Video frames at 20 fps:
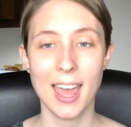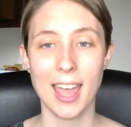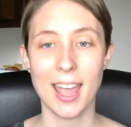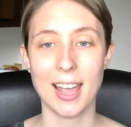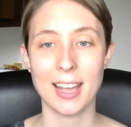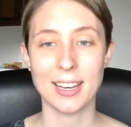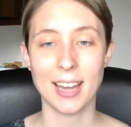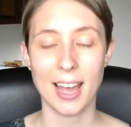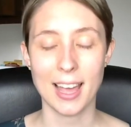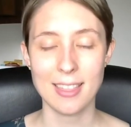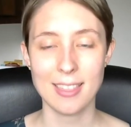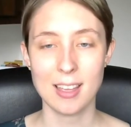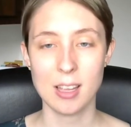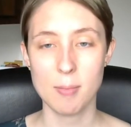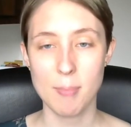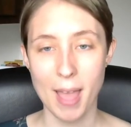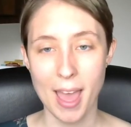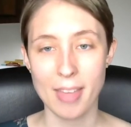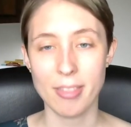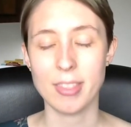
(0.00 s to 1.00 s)
and I
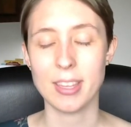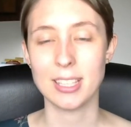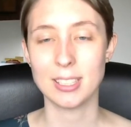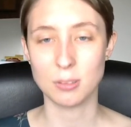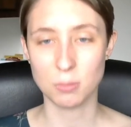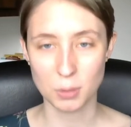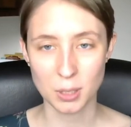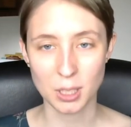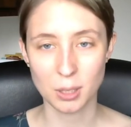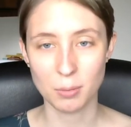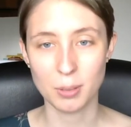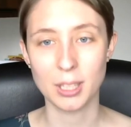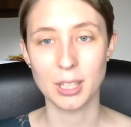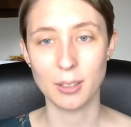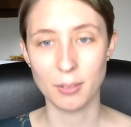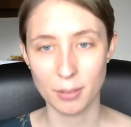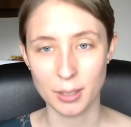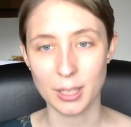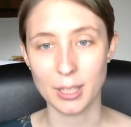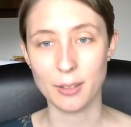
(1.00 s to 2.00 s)
think math is really,
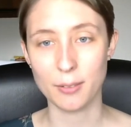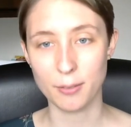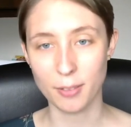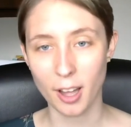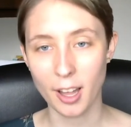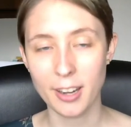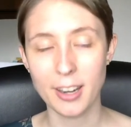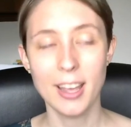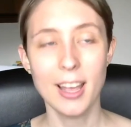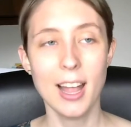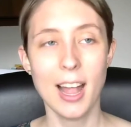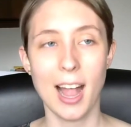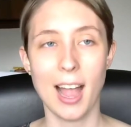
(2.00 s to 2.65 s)
really, really fun.